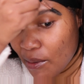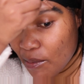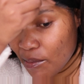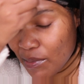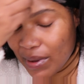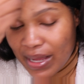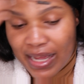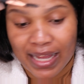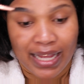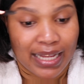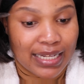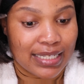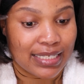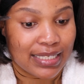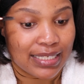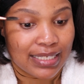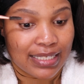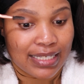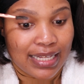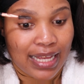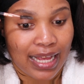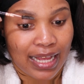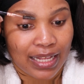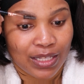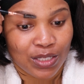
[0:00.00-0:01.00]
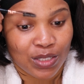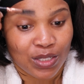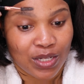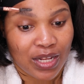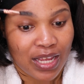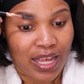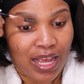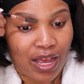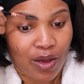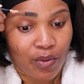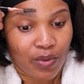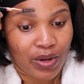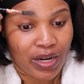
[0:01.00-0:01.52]
But yeah,
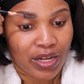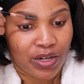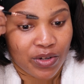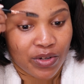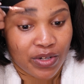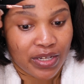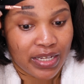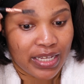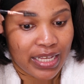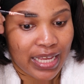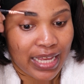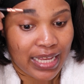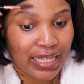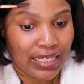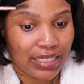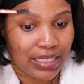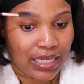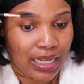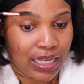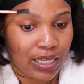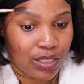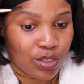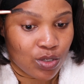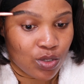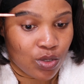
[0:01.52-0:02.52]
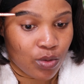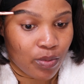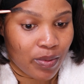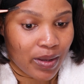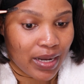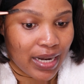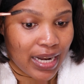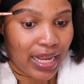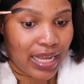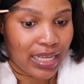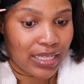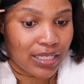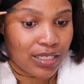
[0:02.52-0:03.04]
today I want to create a super
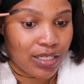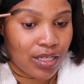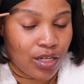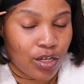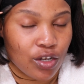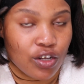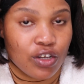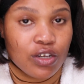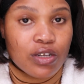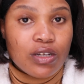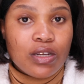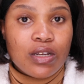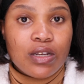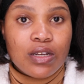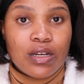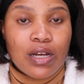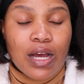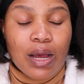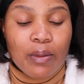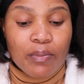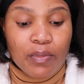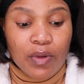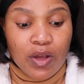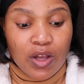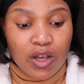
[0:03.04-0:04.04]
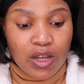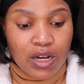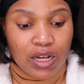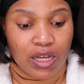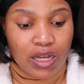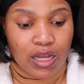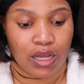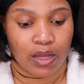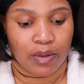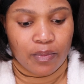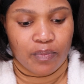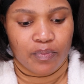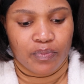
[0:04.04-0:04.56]
nice look. I'm not
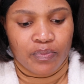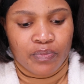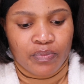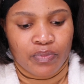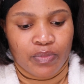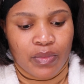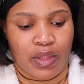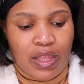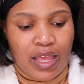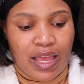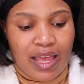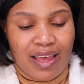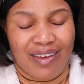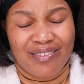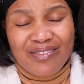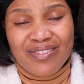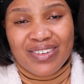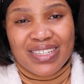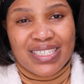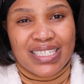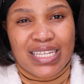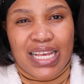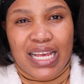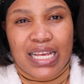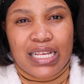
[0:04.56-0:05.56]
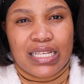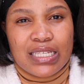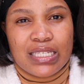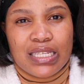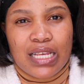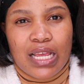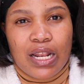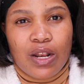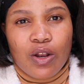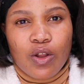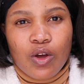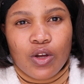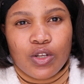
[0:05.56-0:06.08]
gonna emphasize
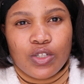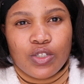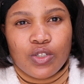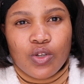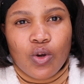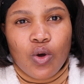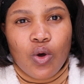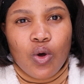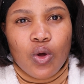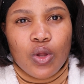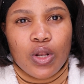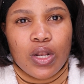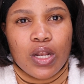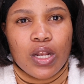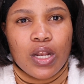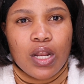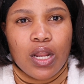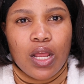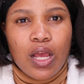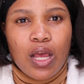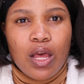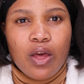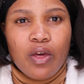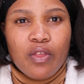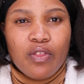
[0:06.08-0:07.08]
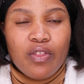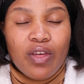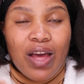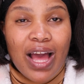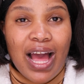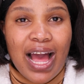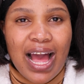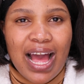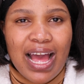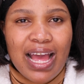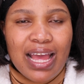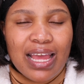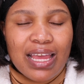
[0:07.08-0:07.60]
a lot on the
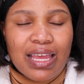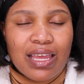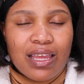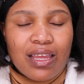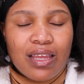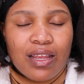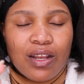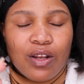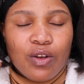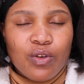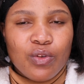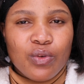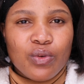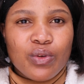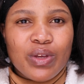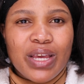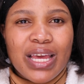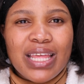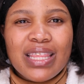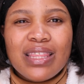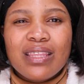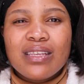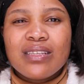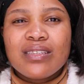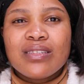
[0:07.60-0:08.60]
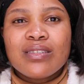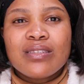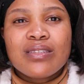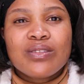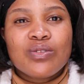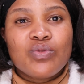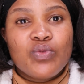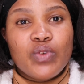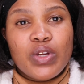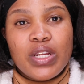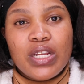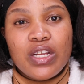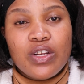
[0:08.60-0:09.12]
eye look, and this
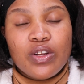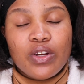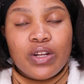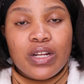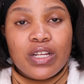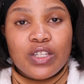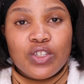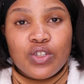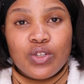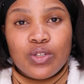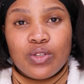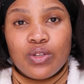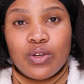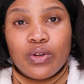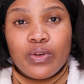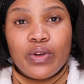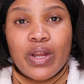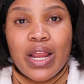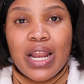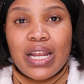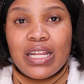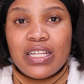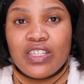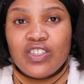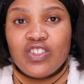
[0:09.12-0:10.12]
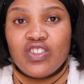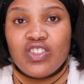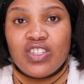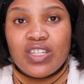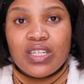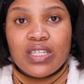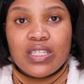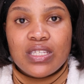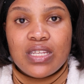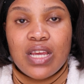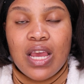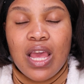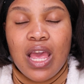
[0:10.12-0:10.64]
is really not a tutorial. It's
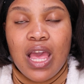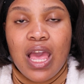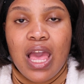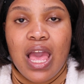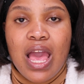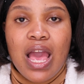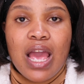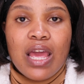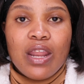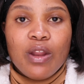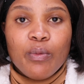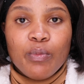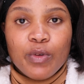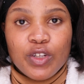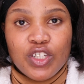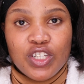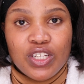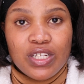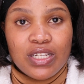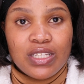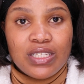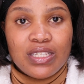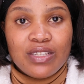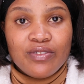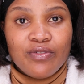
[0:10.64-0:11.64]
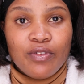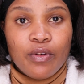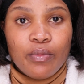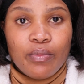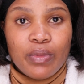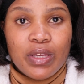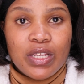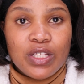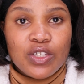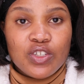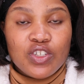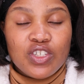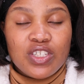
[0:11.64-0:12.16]
just an opportunity for
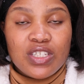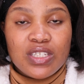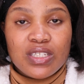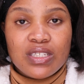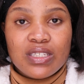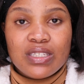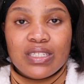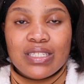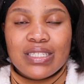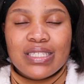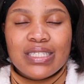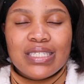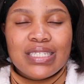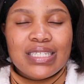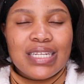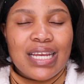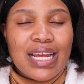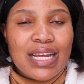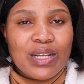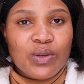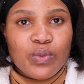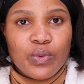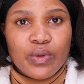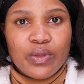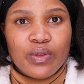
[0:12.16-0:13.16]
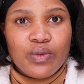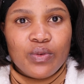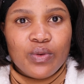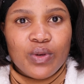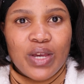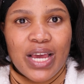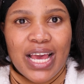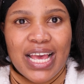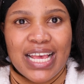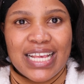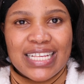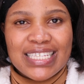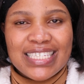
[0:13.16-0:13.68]
me to just chat with you
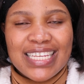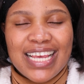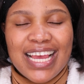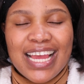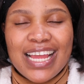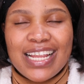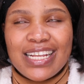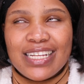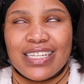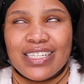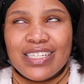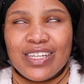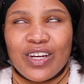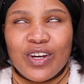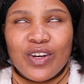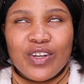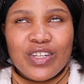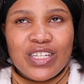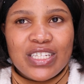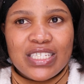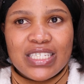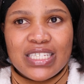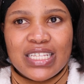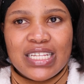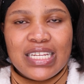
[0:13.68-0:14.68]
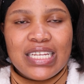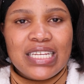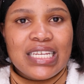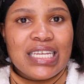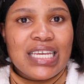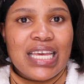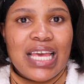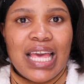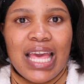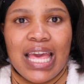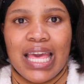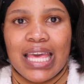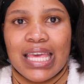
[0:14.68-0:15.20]
guys and
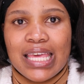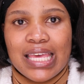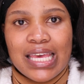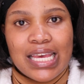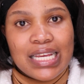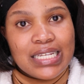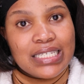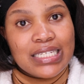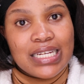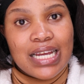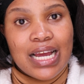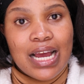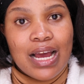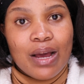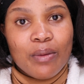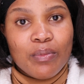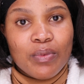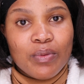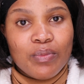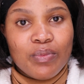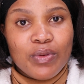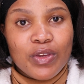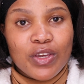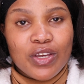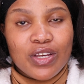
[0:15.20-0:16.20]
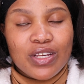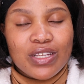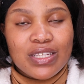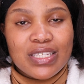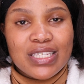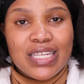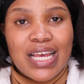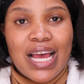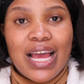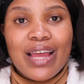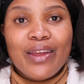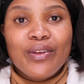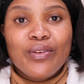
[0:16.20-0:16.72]
honestly catch up
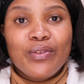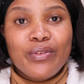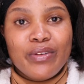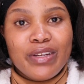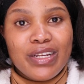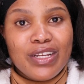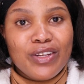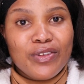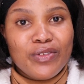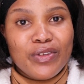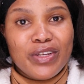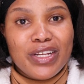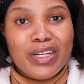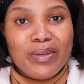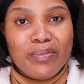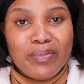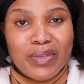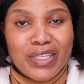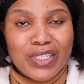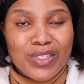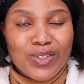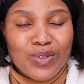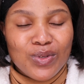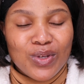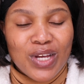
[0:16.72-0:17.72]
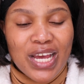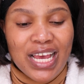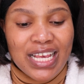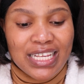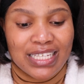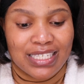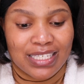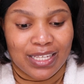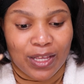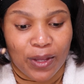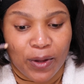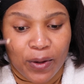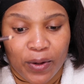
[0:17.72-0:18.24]
because I really miss you
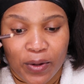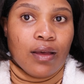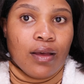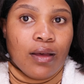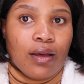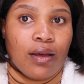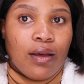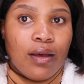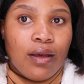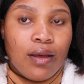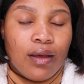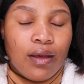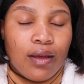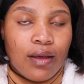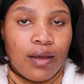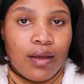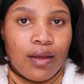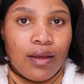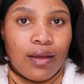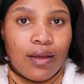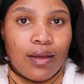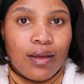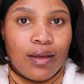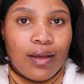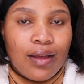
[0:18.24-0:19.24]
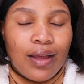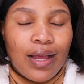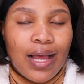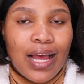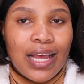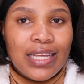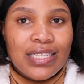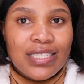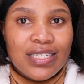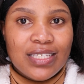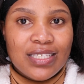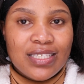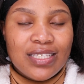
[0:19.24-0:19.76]
guys.
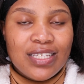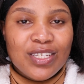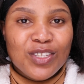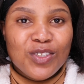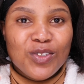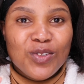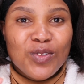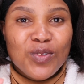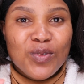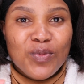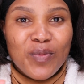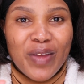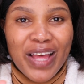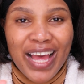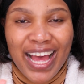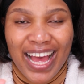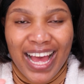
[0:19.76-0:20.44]
I just need to do my